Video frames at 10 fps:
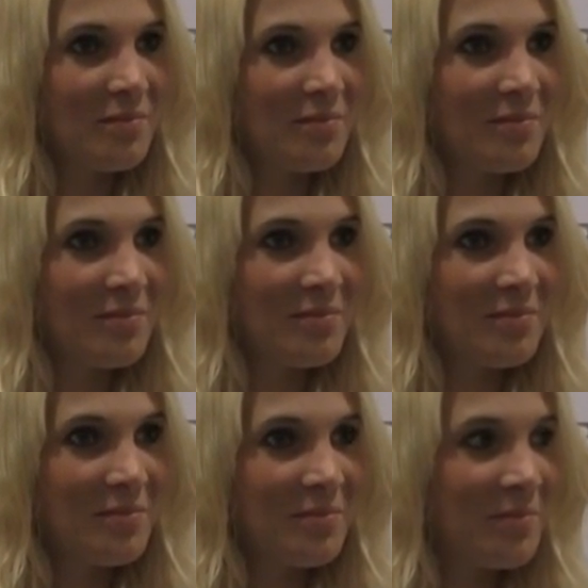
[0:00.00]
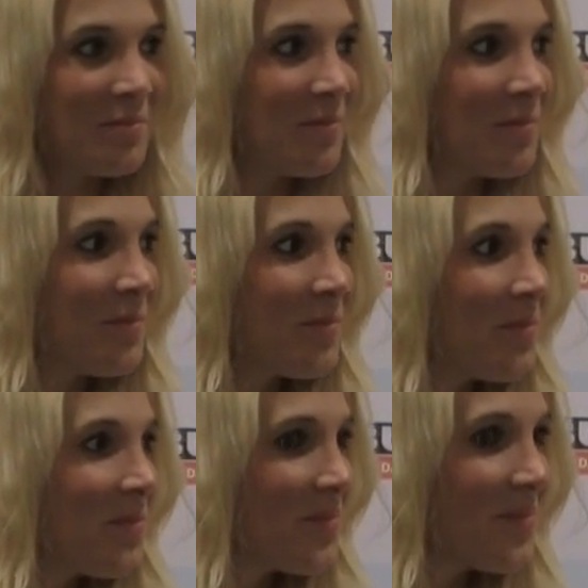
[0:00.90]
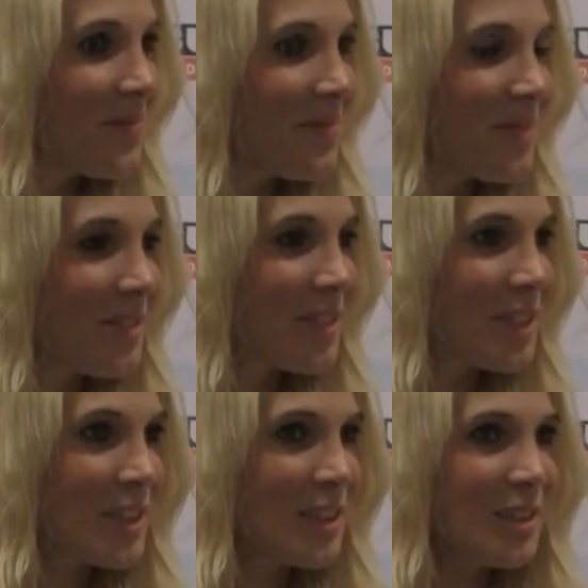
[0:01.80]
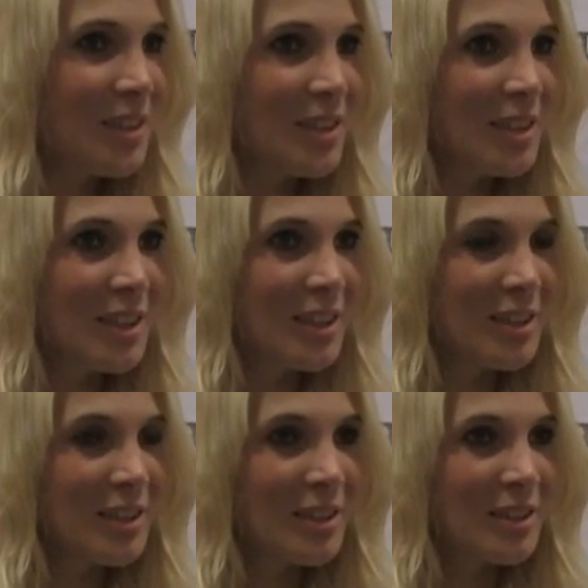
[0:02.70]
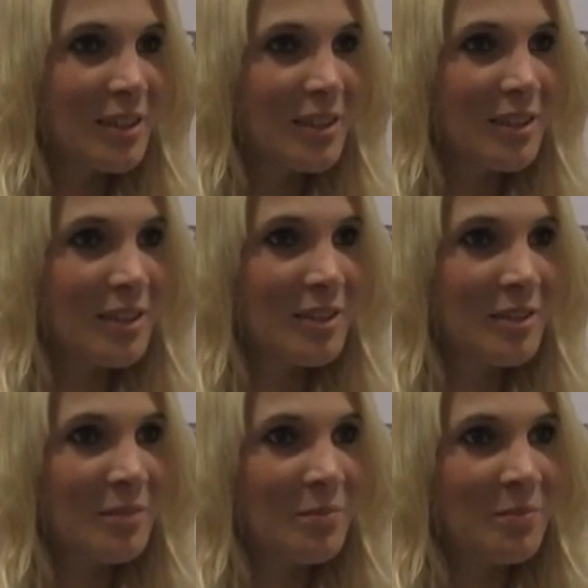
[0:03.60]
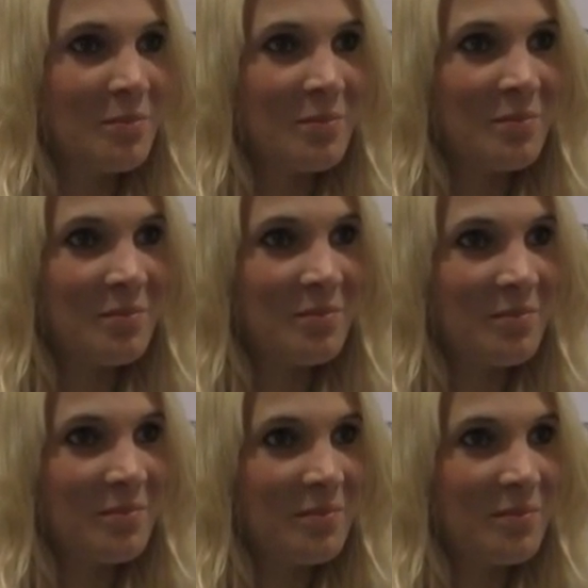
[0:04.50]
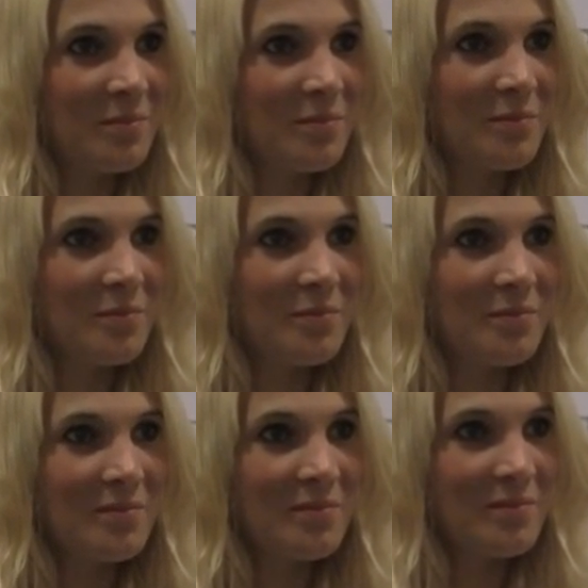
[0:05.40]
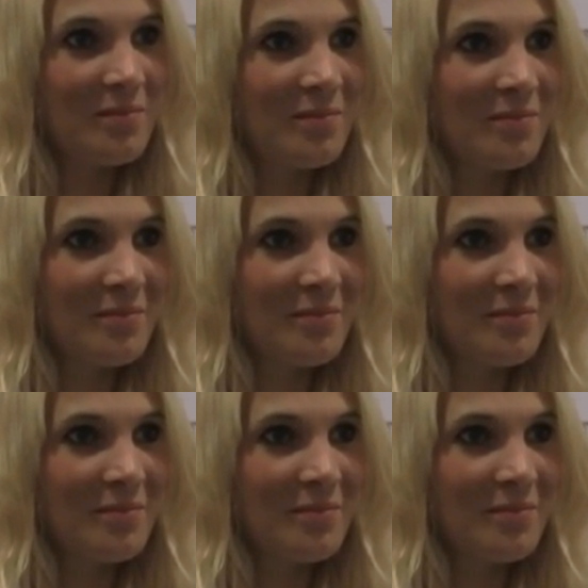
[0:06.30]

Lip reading: No words are spoken by the person on screen.